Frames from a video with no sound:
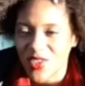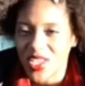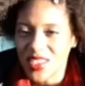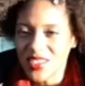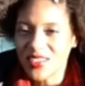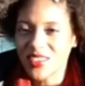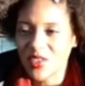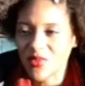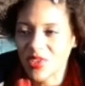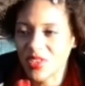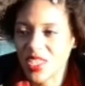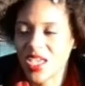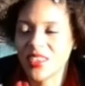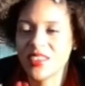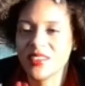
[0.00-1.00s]
in the summer,
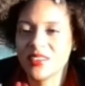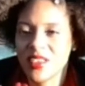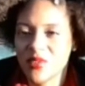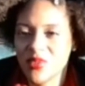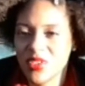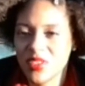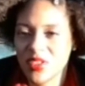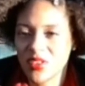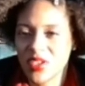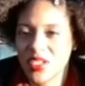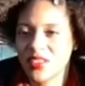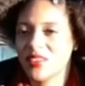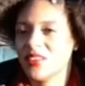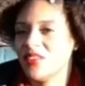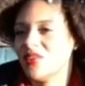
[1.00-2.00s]
they had these summer
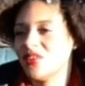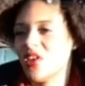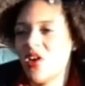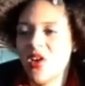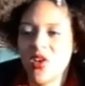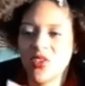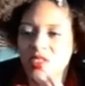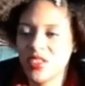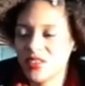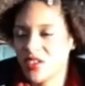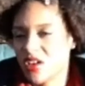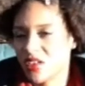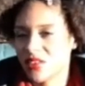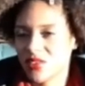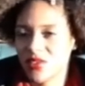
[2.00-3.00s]
series, and it was all these
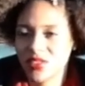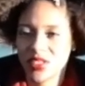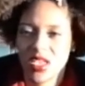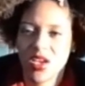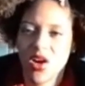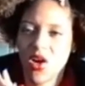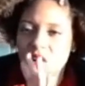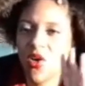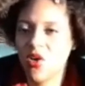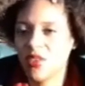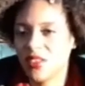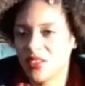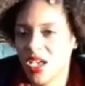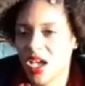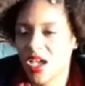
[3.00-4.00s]
concerts, like all
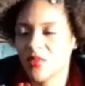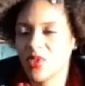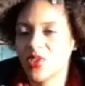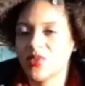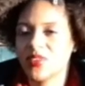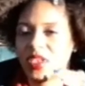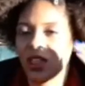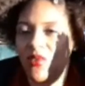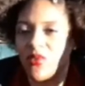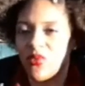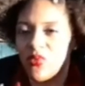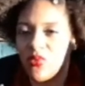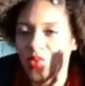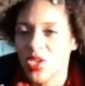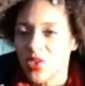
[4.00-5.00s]
the time. And it was like
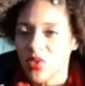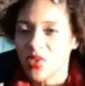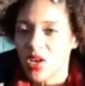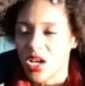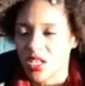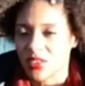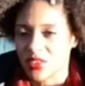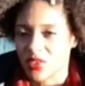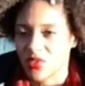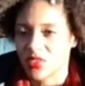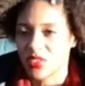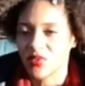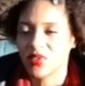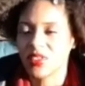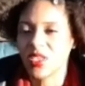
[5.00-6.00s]
real
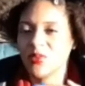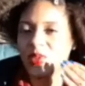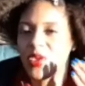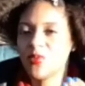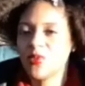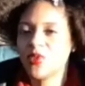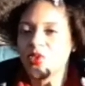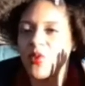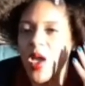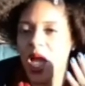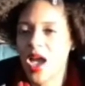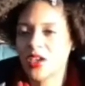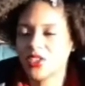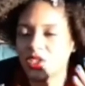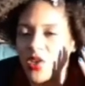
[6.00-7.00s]
concerts. It was like people you
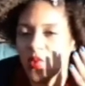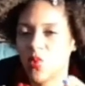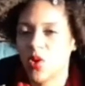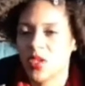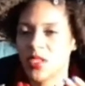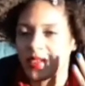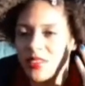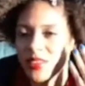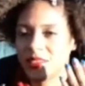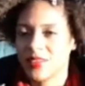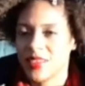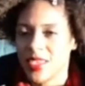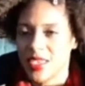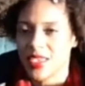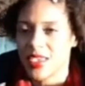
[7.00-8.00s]
actually wanted to
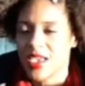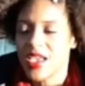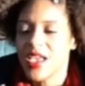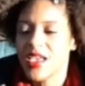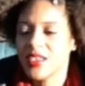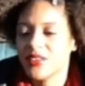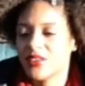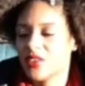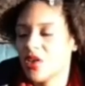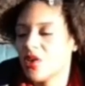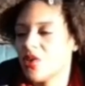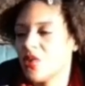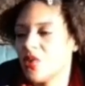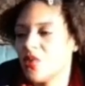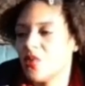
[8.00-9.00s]
see.
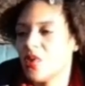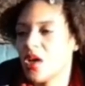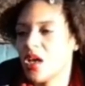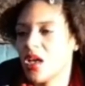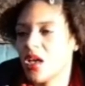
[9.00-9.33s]
So